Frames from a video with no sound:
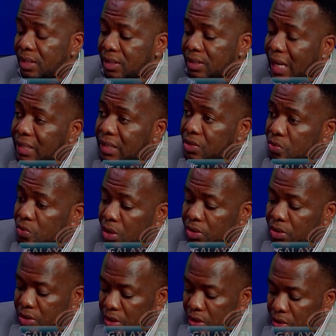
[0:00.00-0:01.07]
That is what
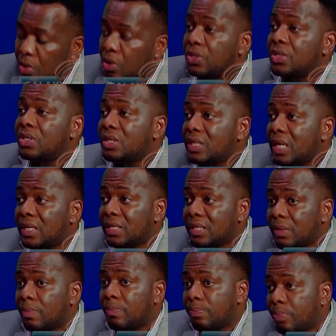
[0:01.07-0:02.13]
consistency
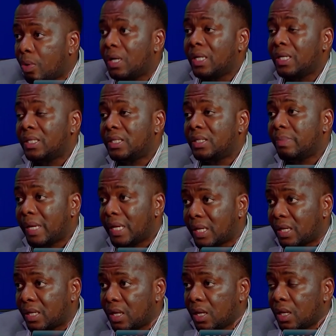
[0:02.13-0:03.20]
in policy
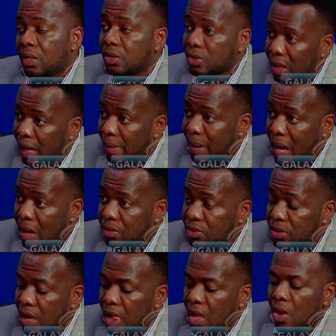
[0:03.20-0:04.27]
making is all about.
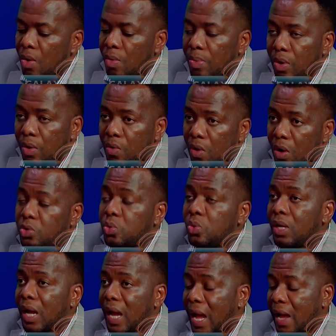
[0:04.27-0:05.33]
But what we
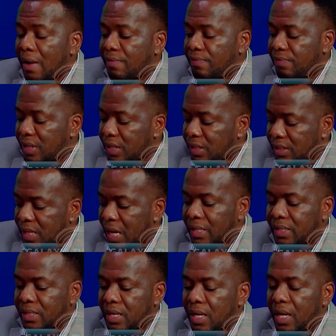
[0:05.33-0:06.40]
have is
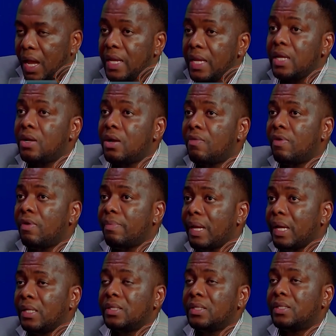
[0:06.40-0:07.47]
that any
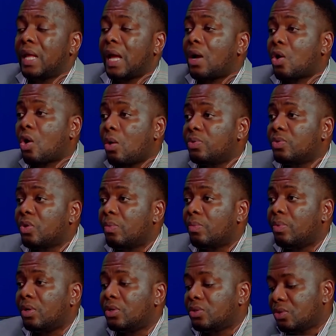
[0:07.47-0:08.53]
government that comes on
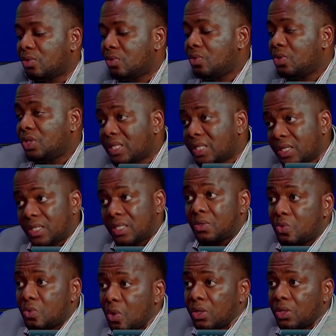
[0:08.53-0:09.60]
board will
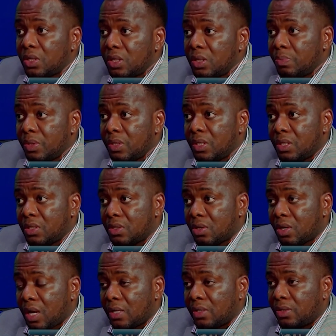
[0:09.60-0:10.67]
jettison what the predecessor
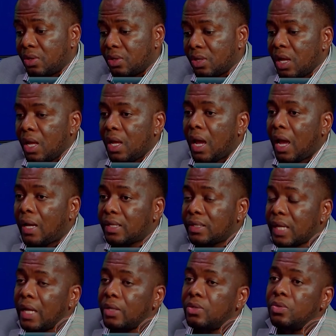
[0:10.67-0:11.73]
has done and
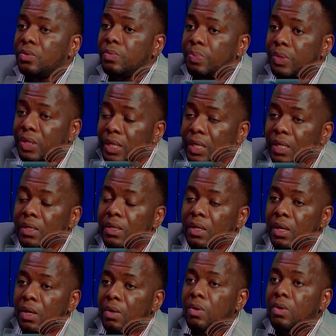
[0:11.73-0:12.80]
decide to begin,
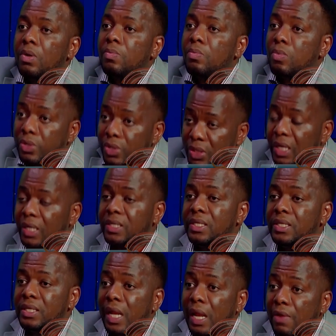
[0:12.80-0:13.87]
in most
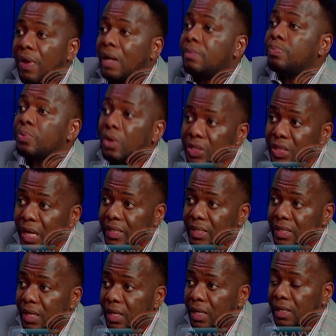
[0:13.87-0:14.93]
cases, elephant projects
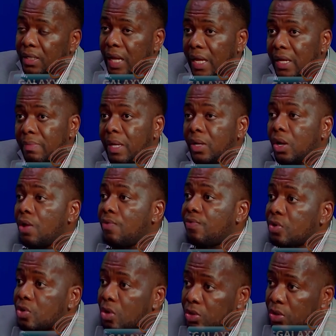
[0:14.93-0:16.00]
that he may not even
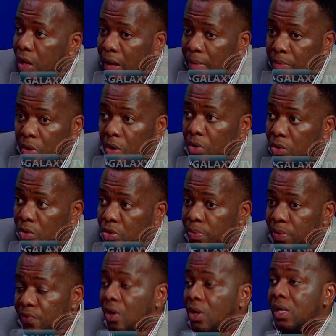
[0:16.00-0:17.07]
conclude
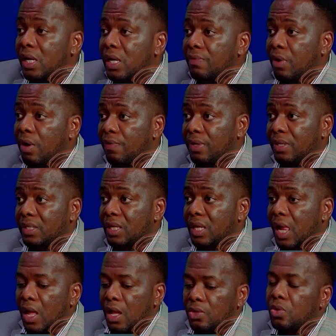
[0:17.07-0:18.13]
before he leave office.
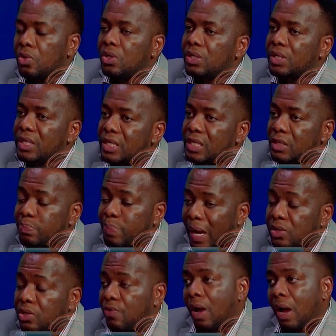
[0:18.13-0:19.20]
So this is part
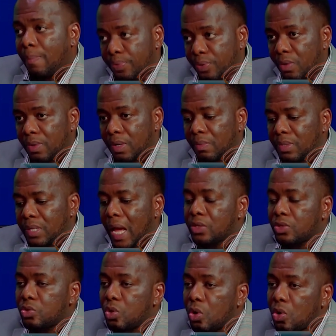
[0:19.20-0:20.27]
of our problem. There is
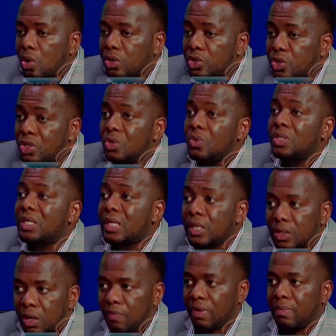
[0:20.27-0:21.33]
no continuity in
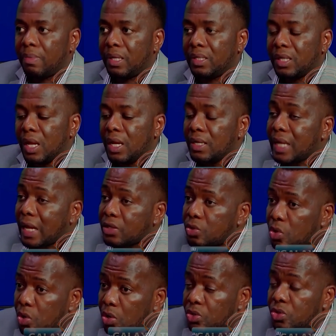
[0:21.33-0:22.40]
government. There is no
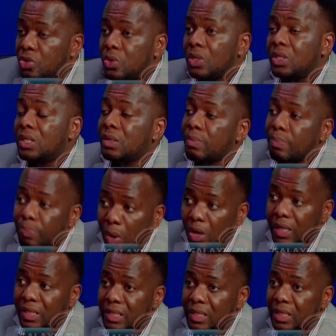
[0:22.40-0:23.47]
continuity in
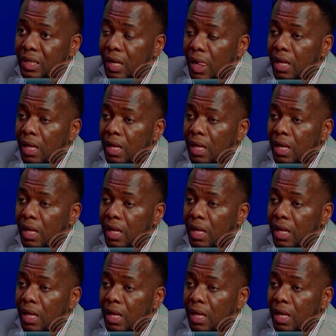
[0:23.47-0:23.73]
policy.